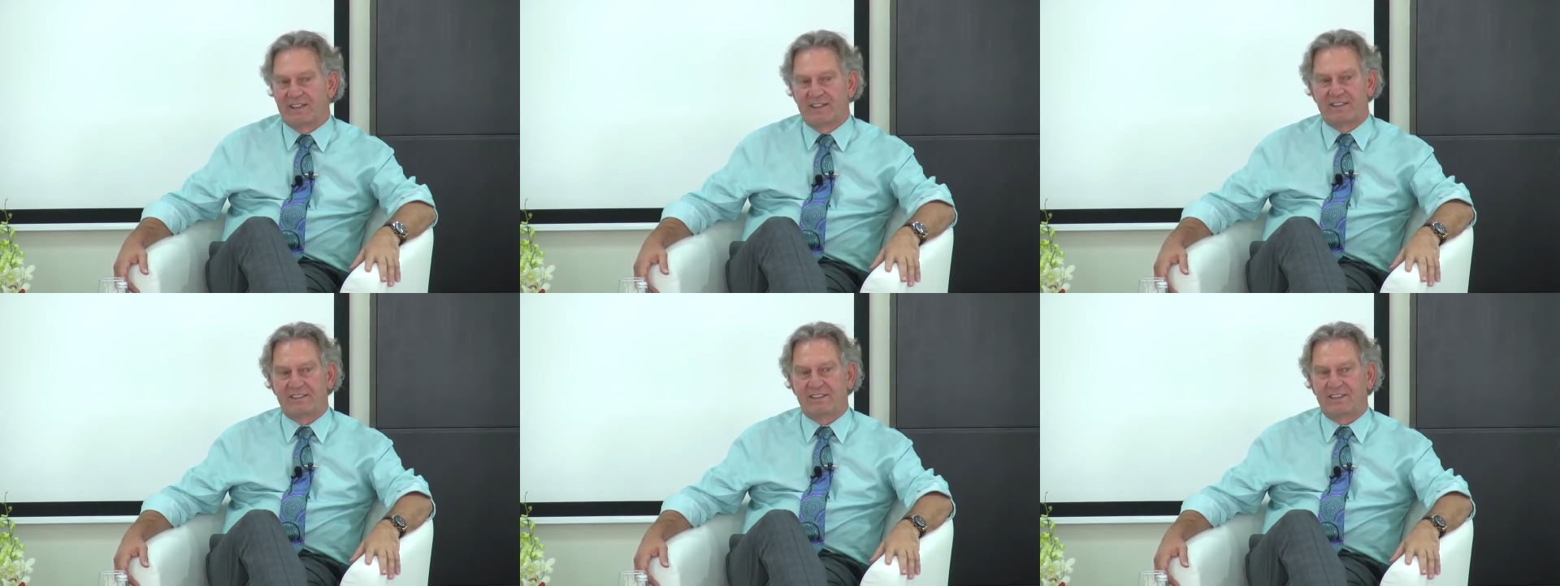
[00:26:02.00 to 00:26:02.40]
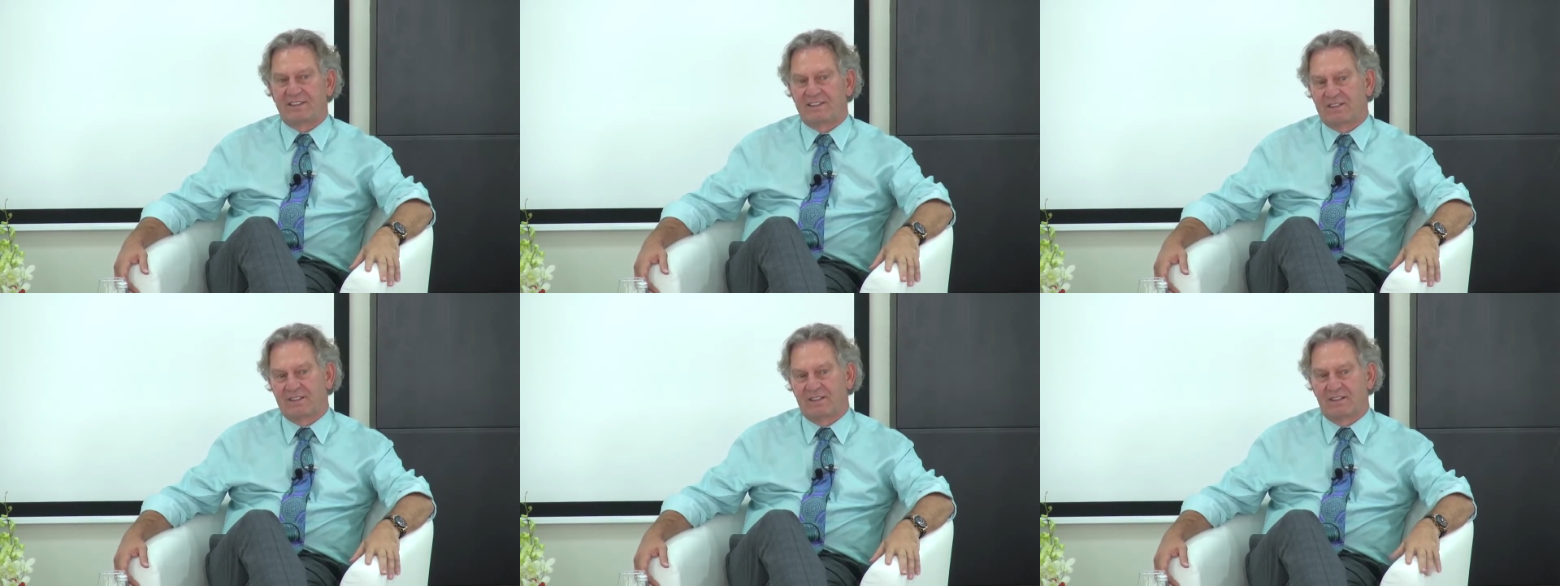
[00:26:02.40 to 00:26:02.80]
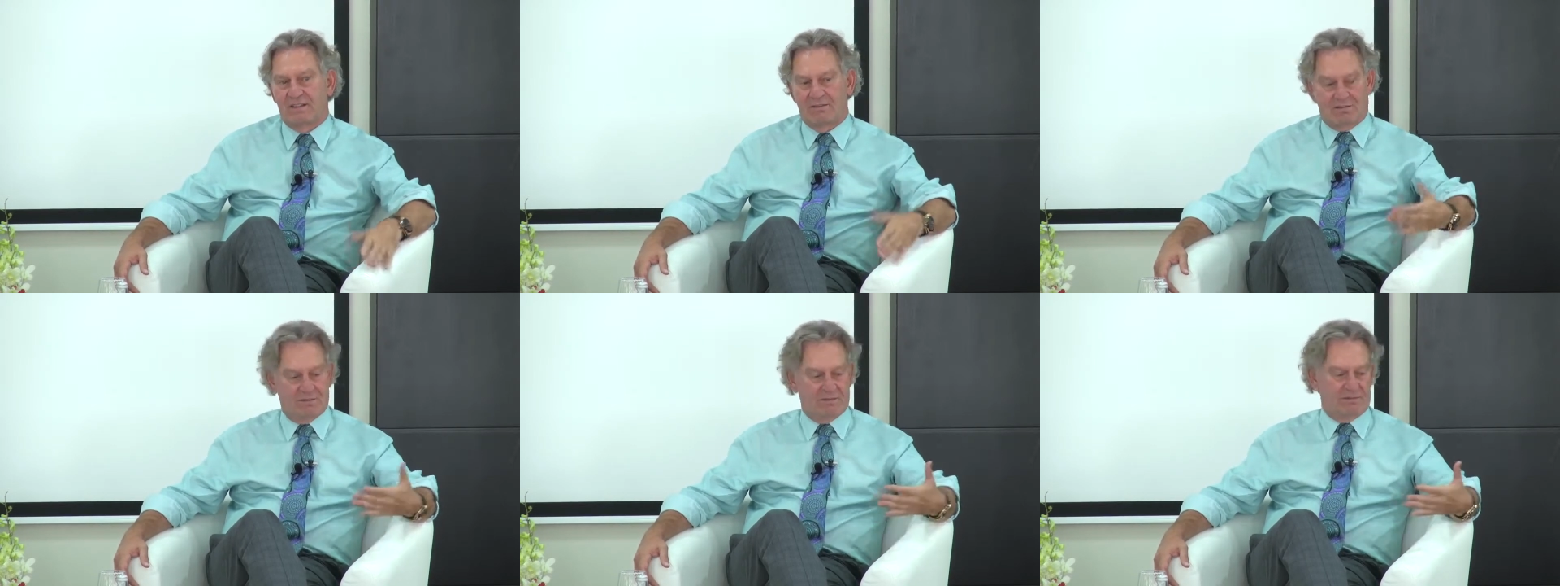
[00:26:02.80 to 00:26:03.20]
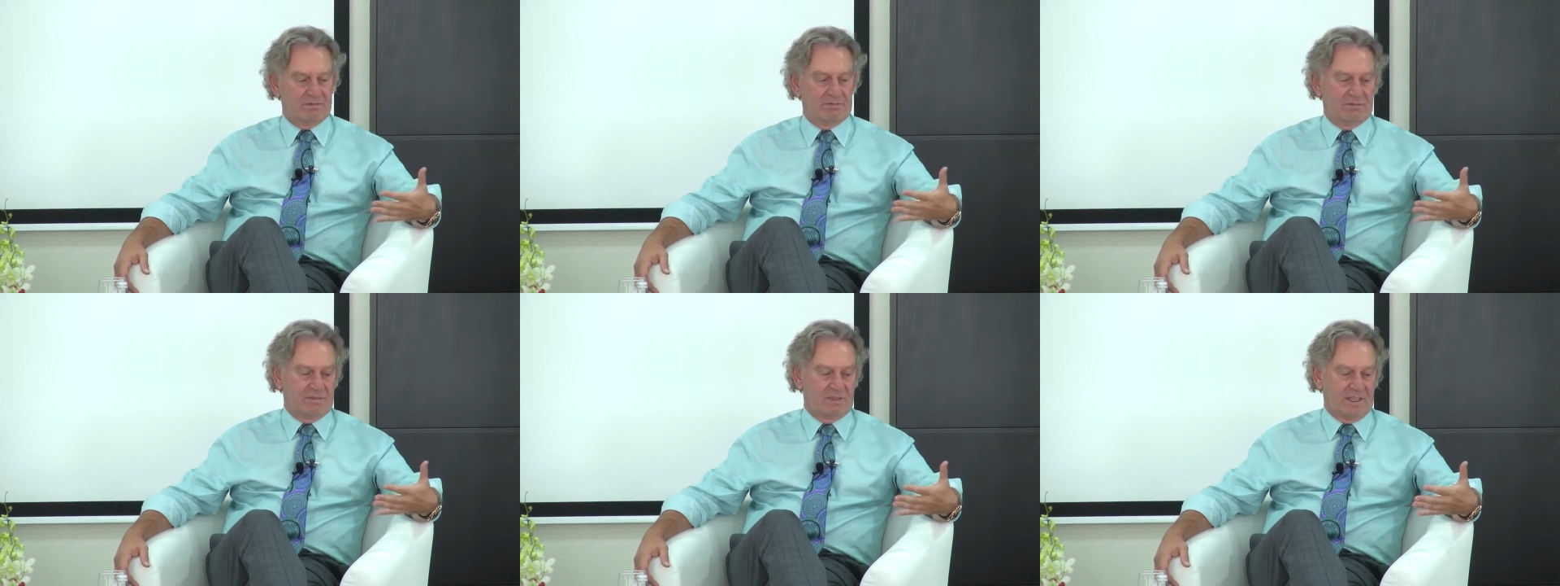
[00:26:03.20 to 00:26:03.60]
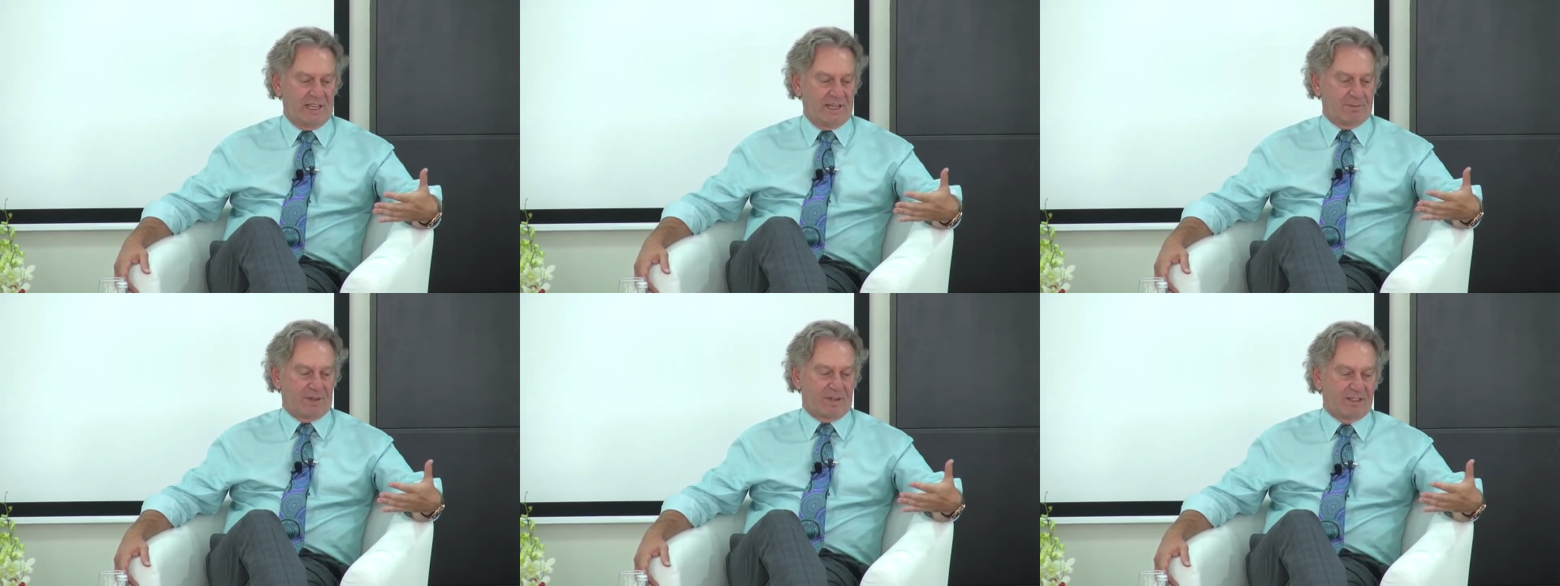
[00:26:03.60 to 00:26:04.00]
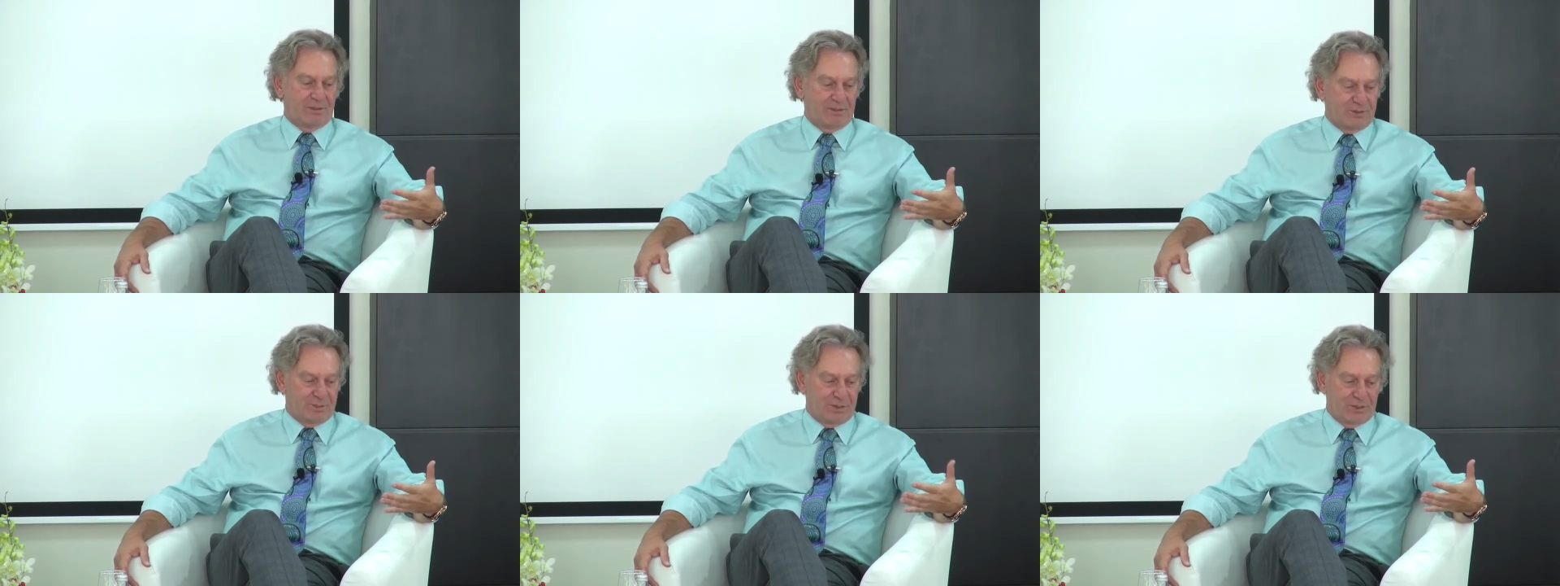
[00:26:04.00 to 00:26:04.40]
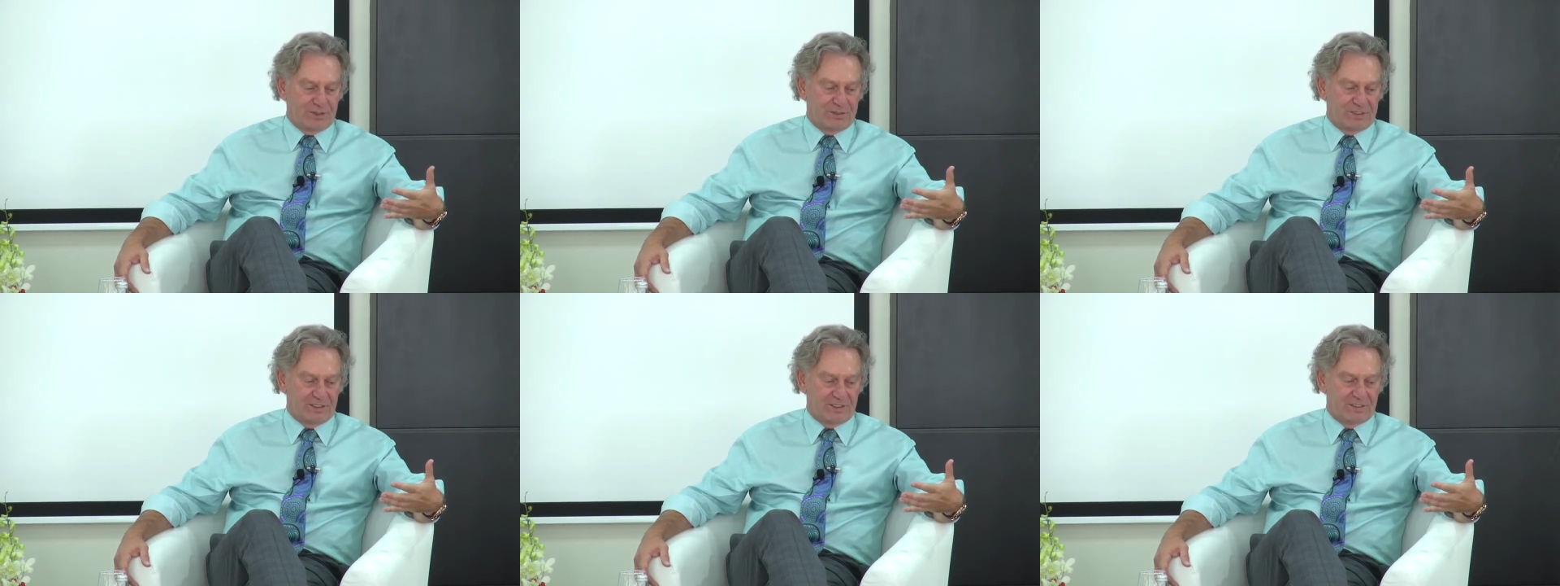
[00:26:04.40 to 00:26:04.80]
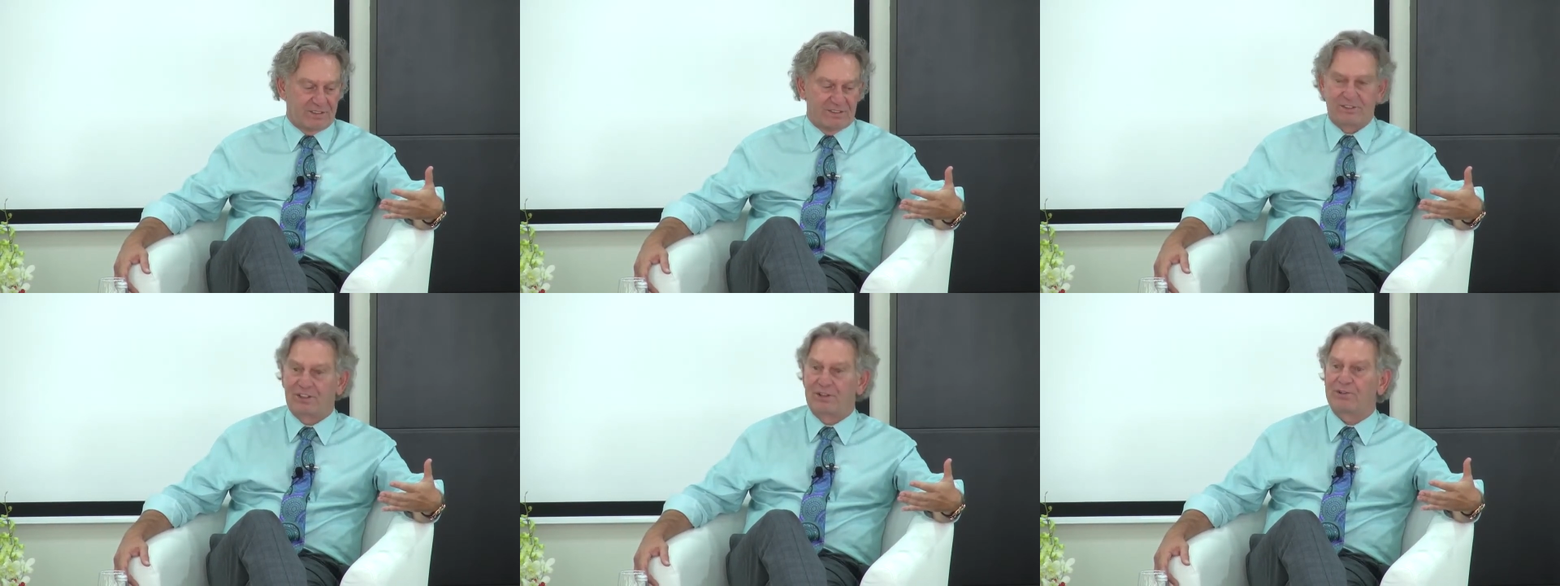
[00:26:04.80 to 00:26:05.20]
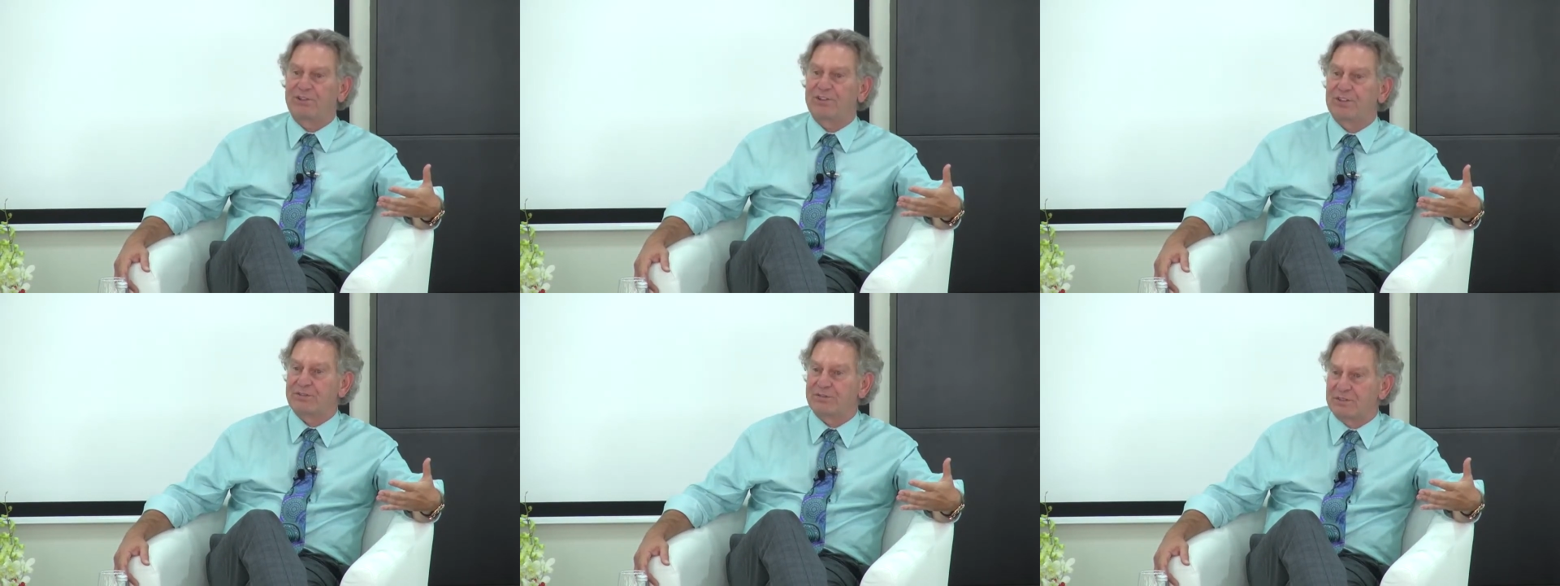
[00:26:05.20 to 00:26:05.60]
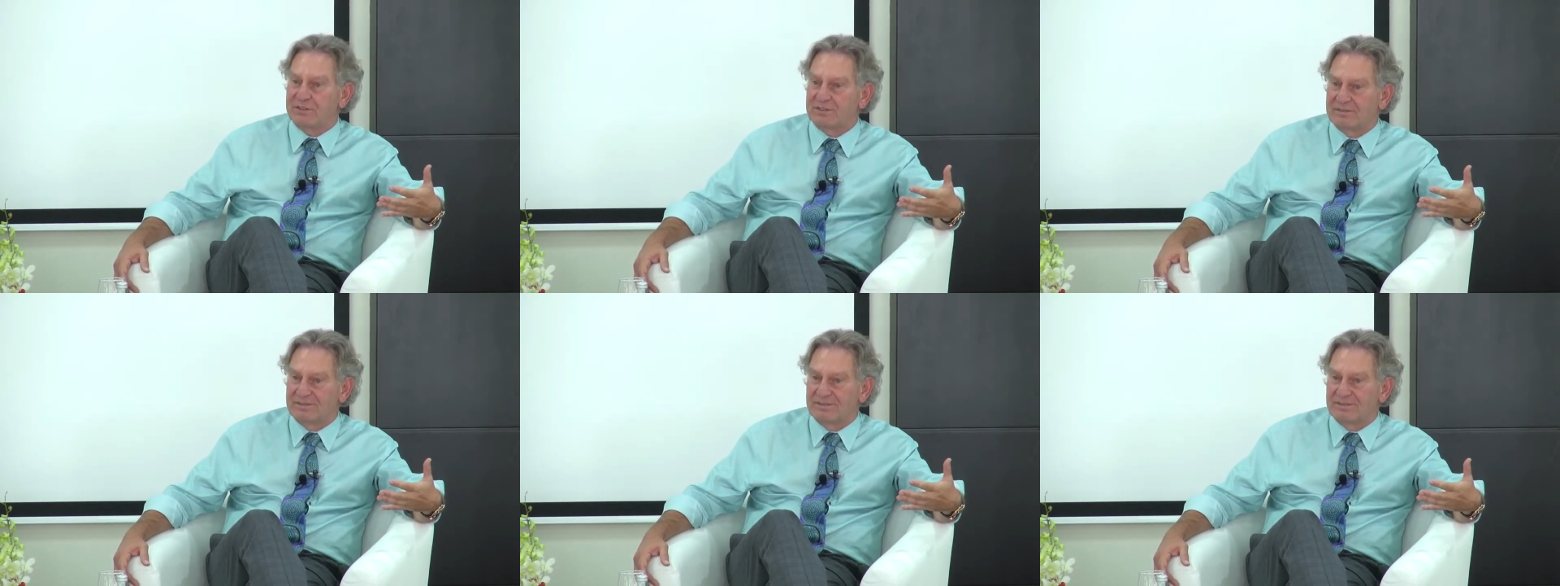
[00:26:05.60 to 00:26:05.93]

and he said, the app I use most is the snow shuffle.